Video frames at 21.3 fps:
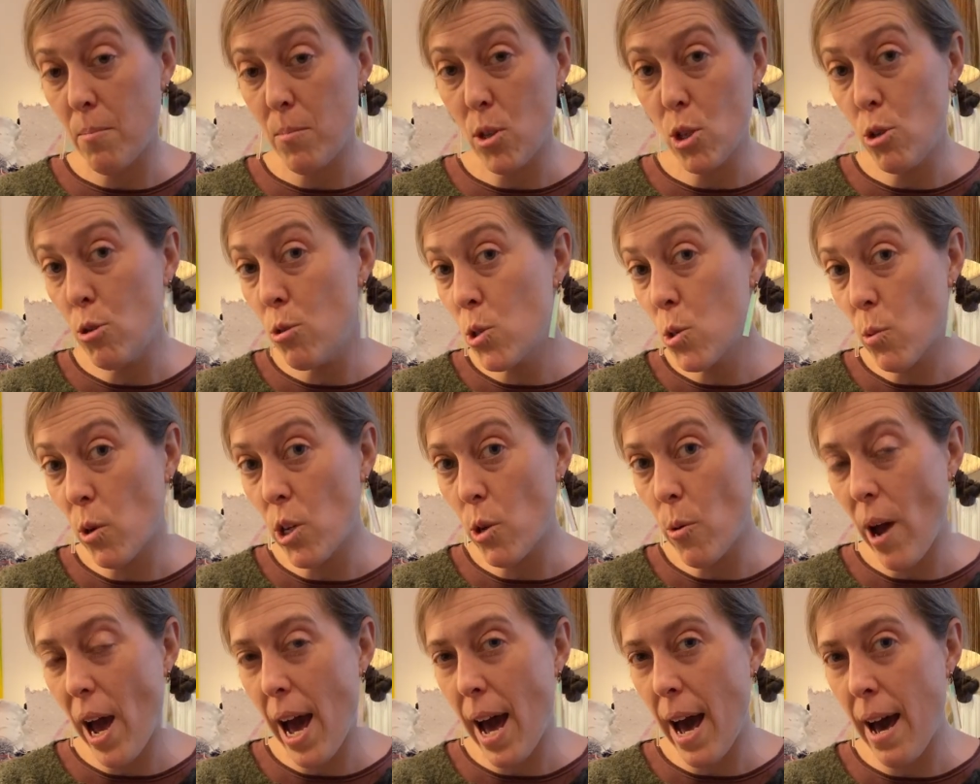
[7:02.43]
use what you
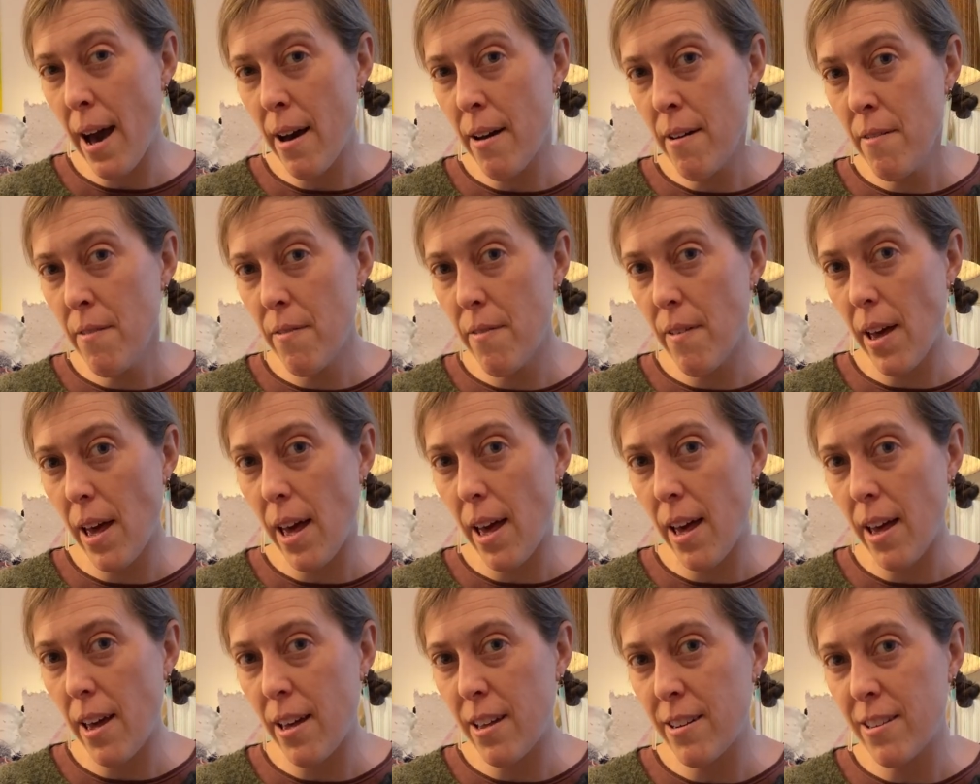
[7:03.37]
have,
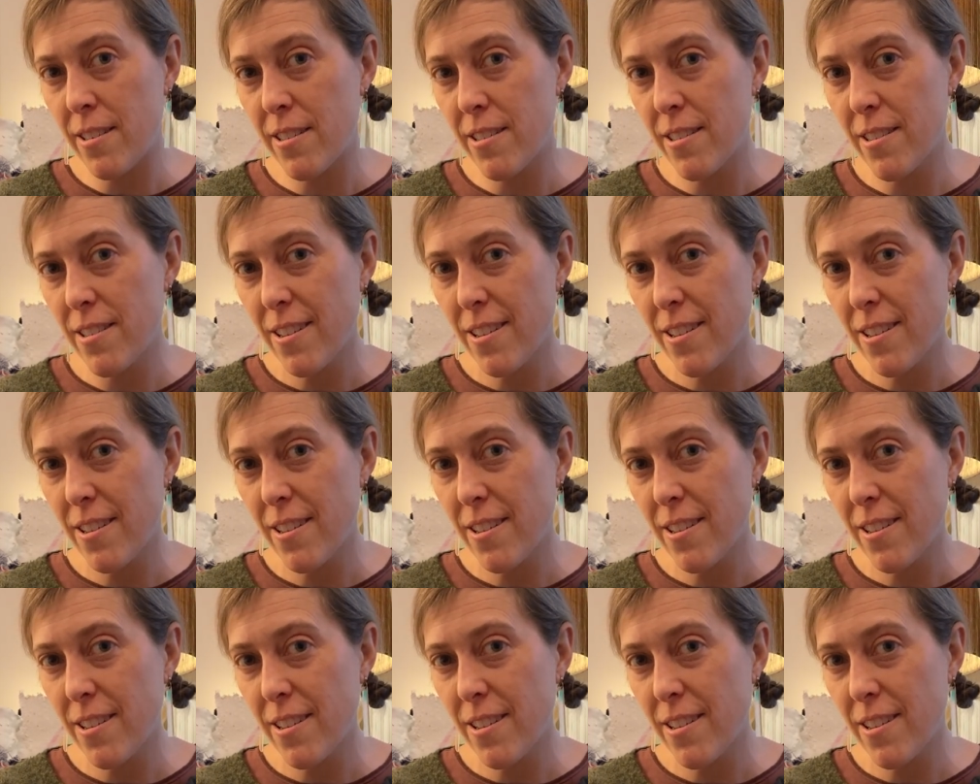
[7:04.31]
and